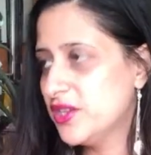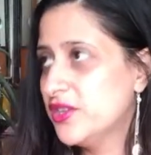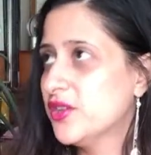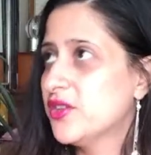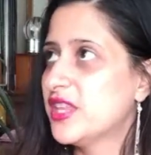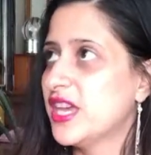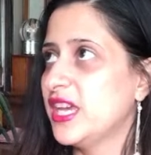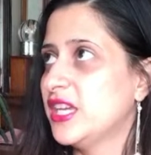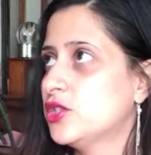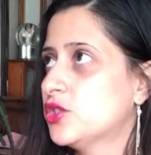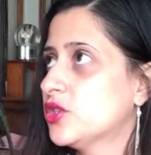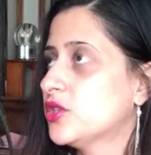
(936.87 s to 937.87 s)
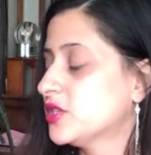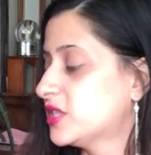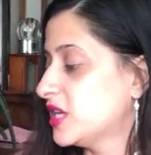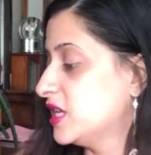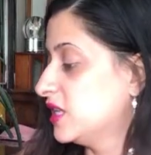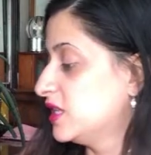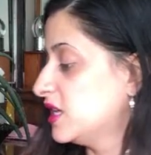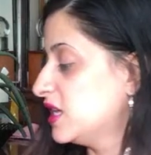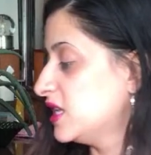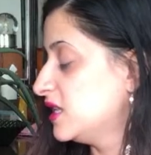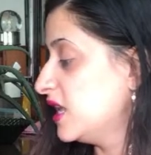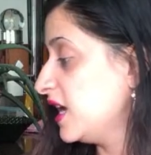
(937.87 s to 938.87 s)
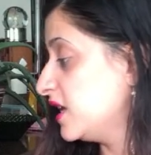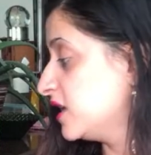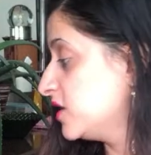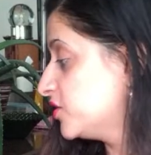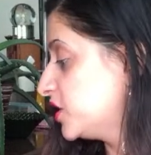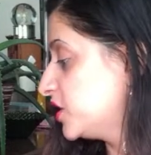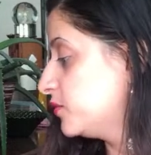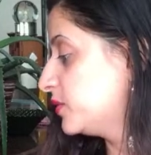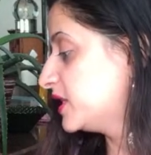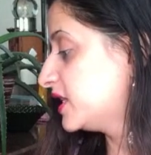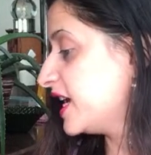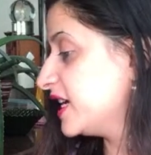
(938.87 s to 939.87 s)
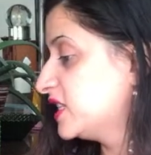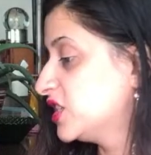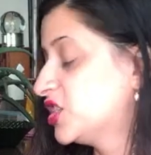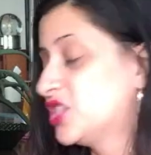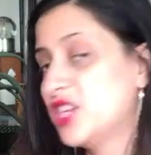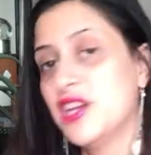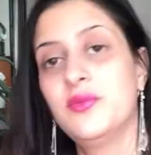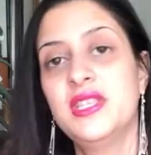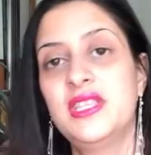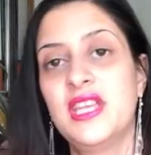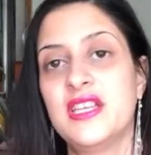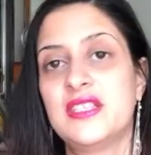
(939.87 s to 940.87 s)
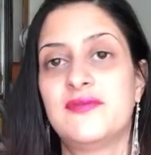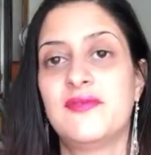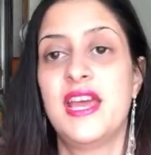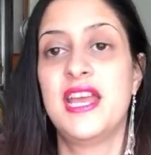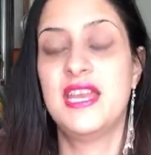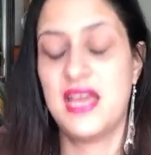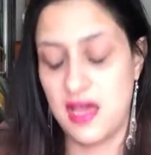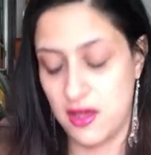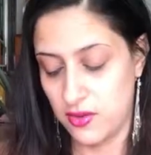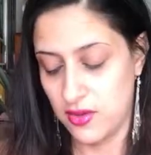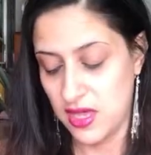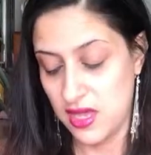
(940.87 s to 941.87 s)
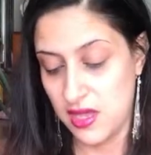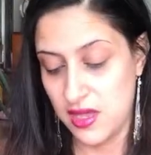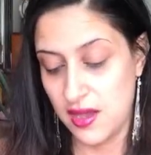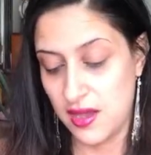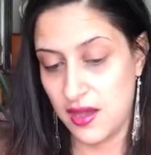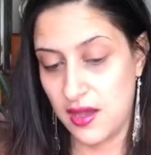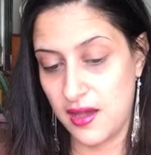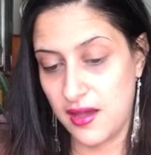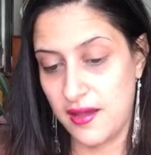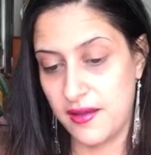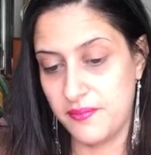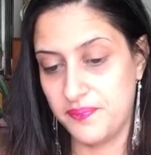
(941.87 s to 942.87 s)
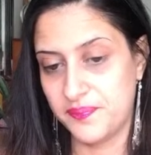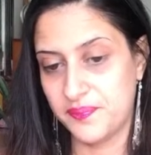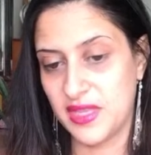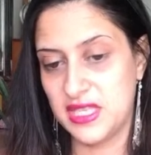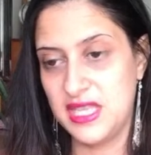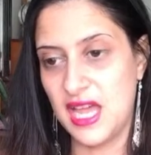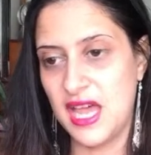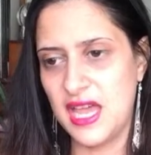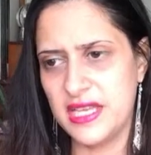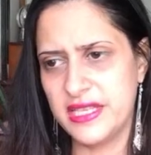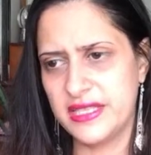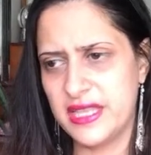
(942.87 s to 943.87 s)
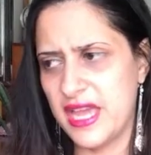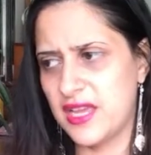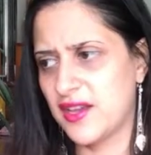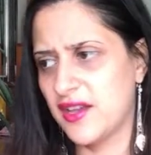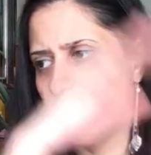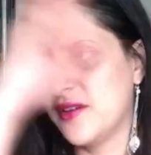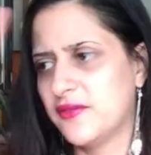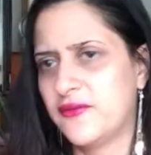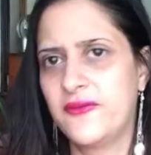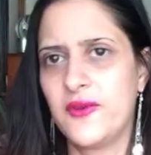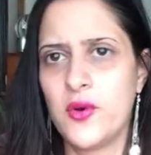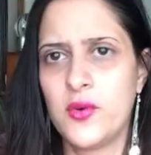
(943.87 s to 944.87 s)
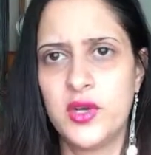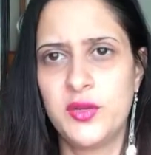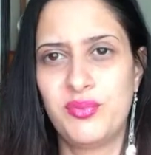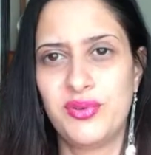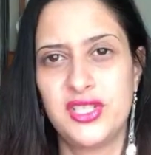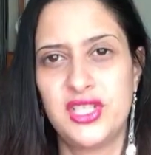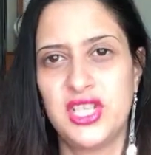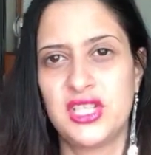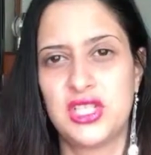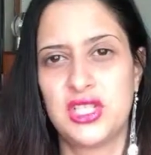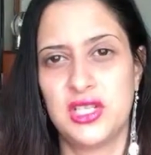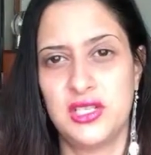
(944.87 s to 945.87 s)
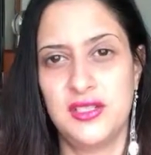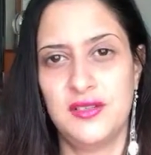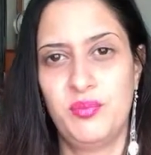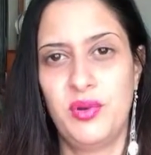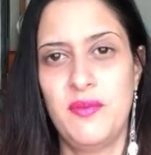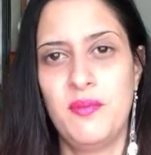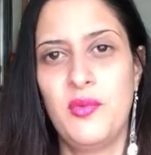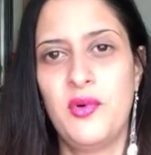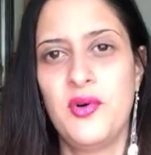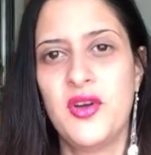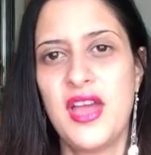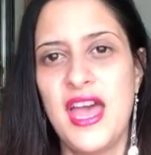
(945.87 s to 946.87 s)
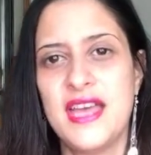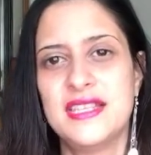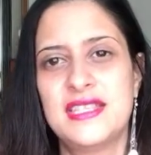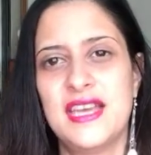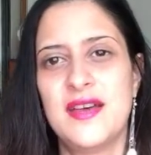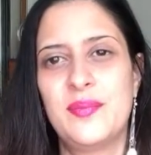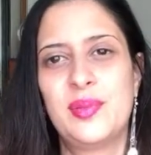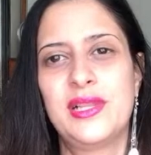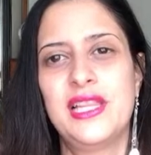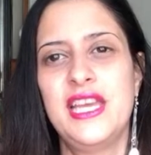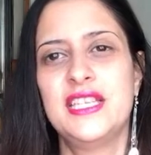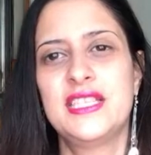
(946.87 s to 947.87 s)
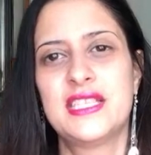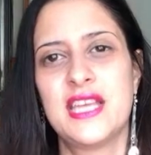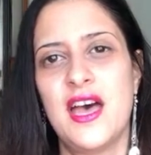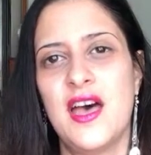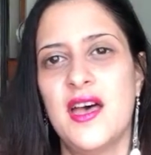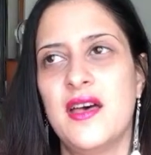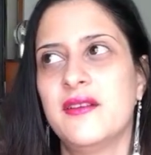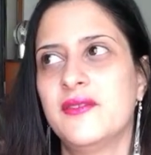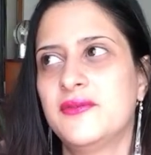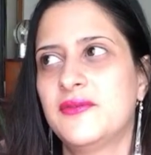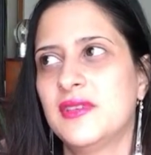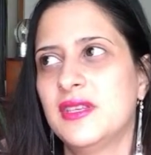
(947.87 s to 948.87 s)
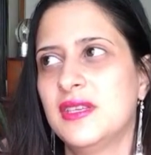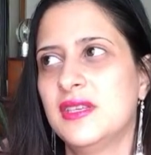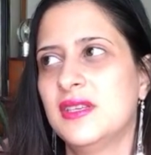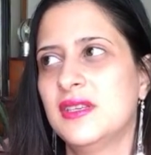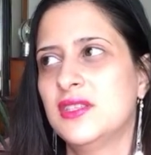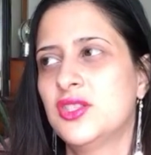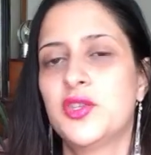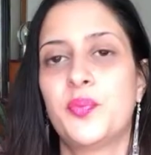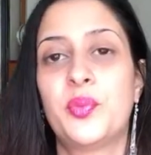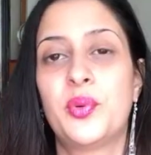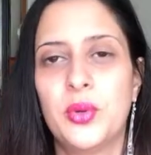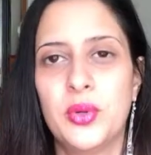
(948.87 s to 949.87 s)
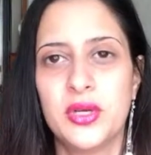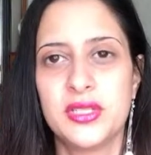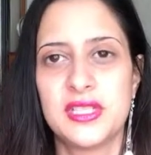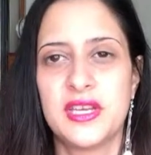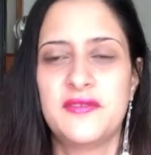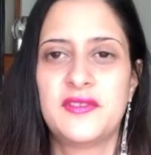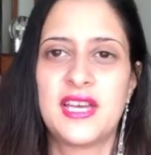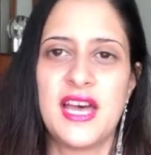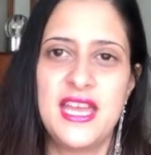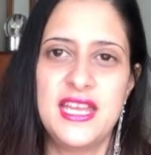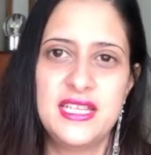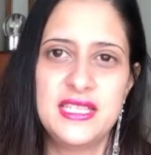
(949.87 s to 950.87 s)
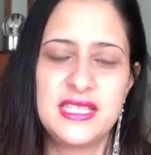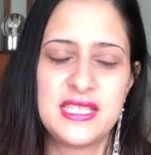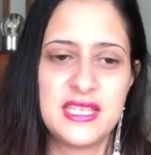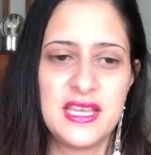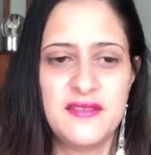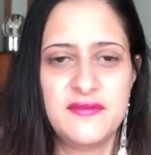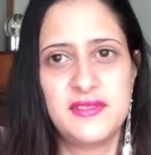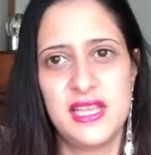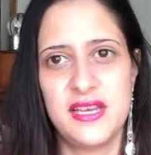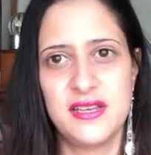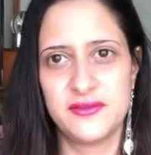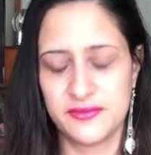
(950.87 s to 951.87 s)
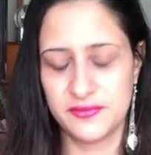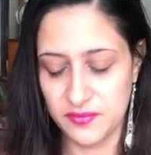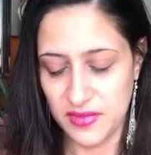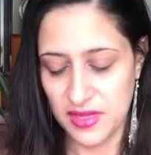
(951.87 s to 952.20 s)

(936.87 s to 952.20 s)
the angels and energy would like to share with us right now. Not as like a forward projection, but more as a place of support, of guidance, of love,